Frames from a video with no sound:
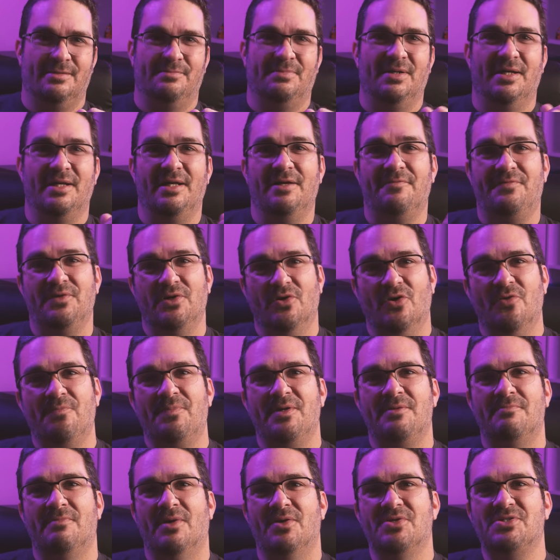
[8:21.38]
But if you
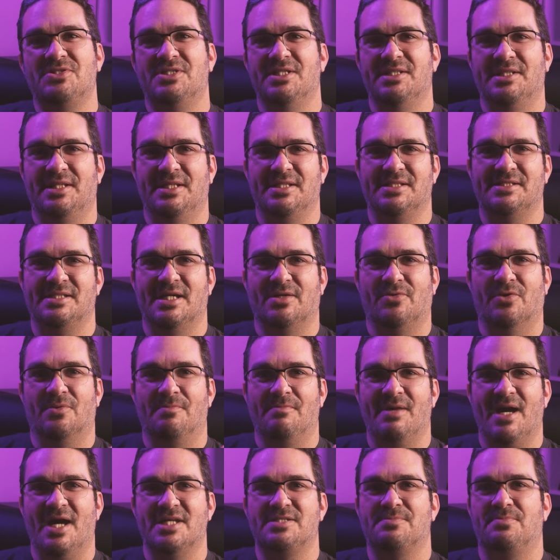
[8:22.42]
open most CDs that were
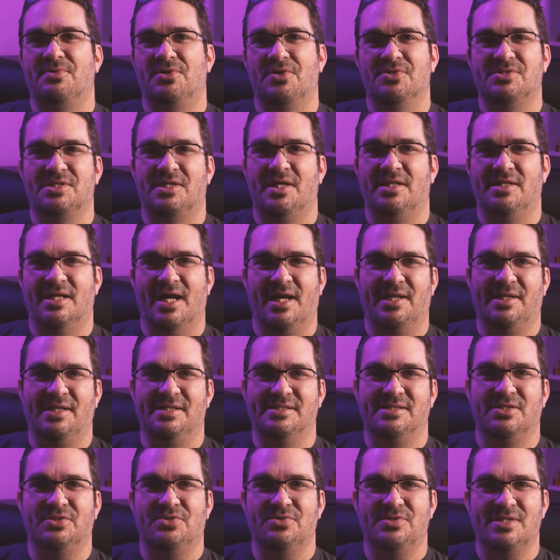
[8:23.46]
mass produced in the
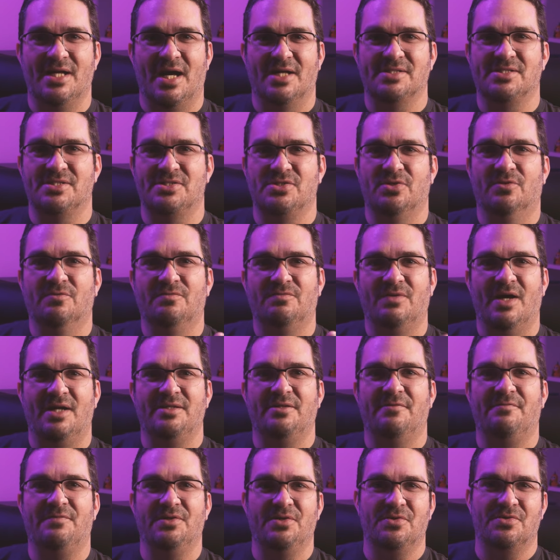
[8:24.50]
90s and 2000s, you'll
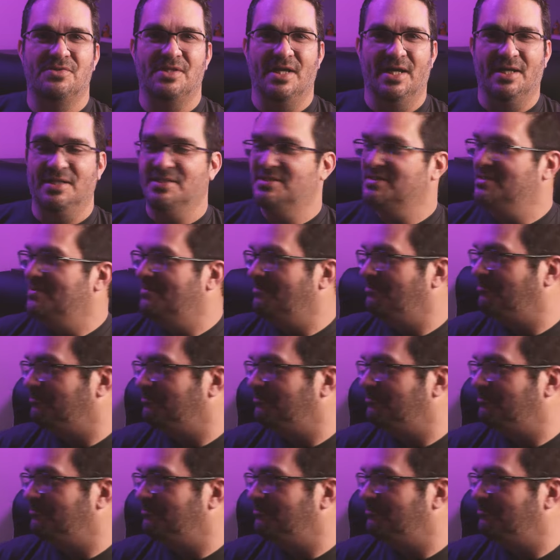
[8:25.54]
find a few things.